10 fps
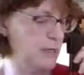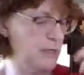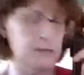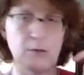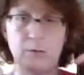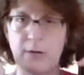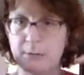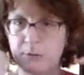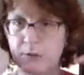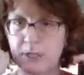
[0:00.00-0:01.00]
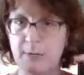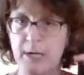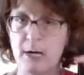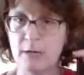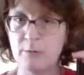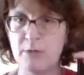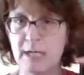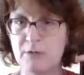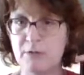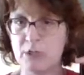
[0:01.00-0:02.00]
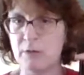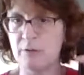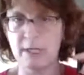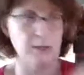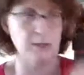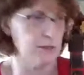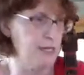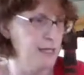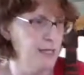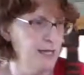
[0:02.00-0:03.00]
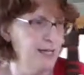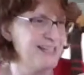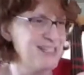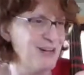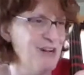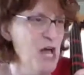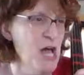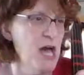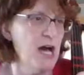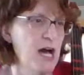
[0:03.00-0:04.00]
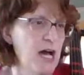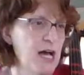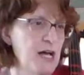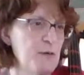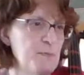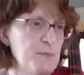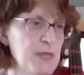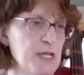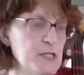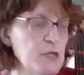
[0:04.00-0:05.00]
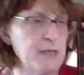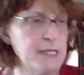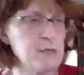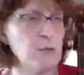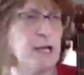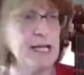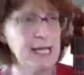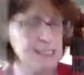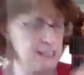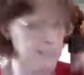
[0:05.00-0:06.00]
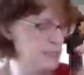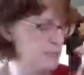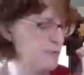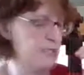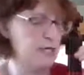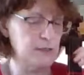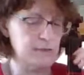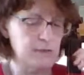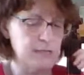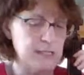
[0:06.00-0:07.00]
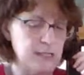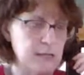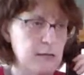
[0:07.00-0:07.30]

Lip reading: I don't know why I'm doing it on my arm when I have a cello right here, okay? So, so that's why it has like a different color, listen.